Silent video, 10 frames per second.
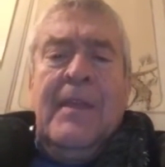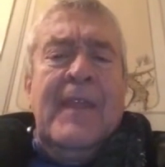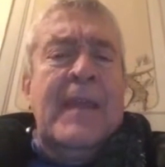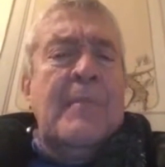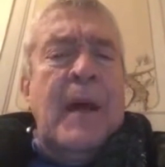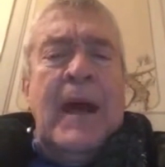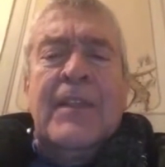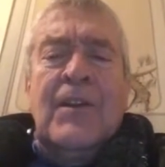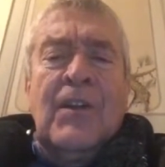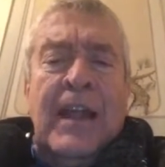They buy
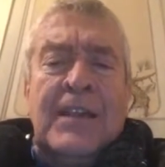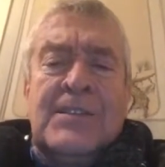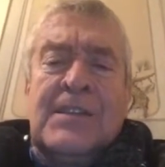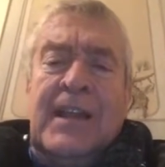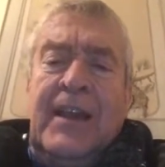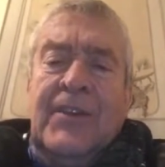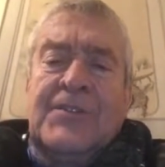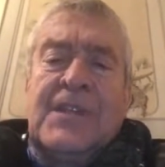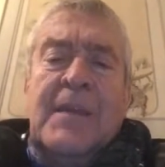their legislators,